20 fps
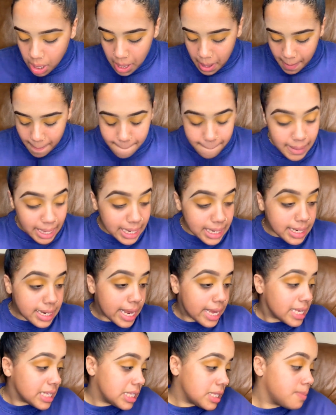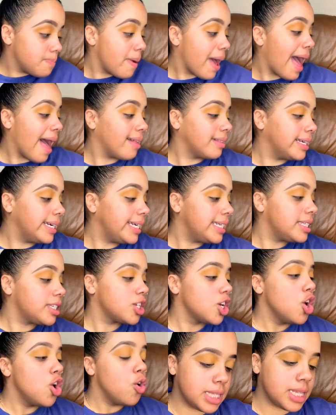my next palette,
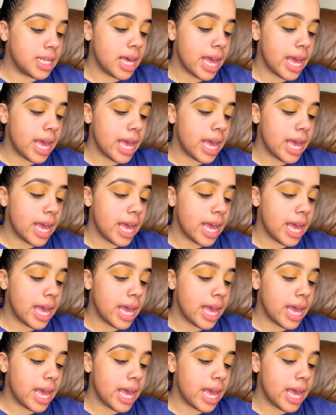the